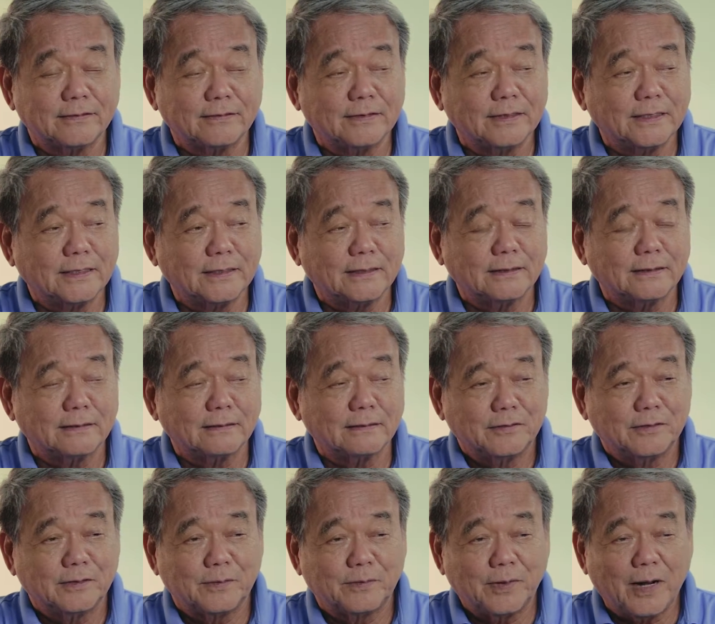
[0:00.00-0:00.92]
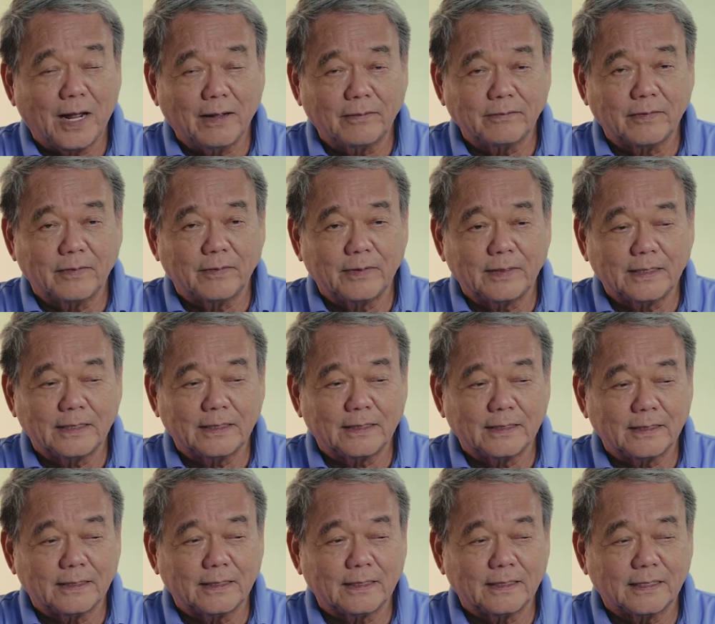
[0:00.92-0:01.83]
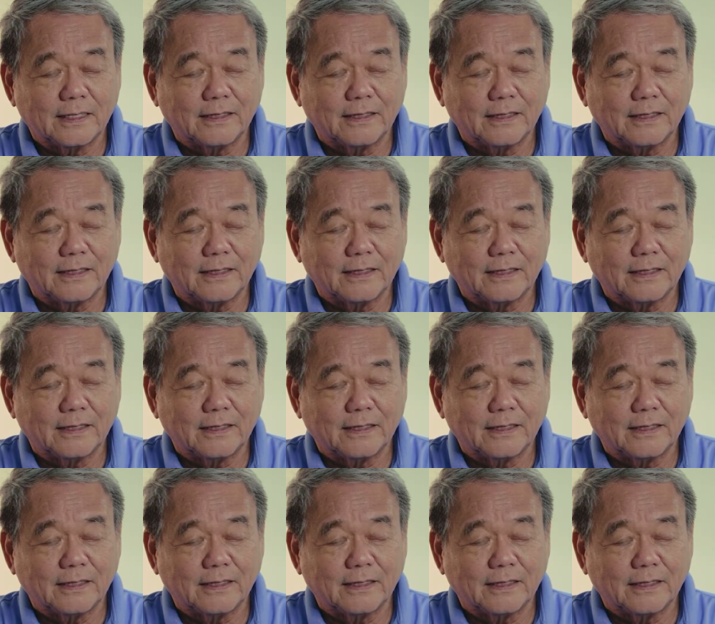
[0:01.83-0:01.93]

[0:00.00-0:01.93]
which would probably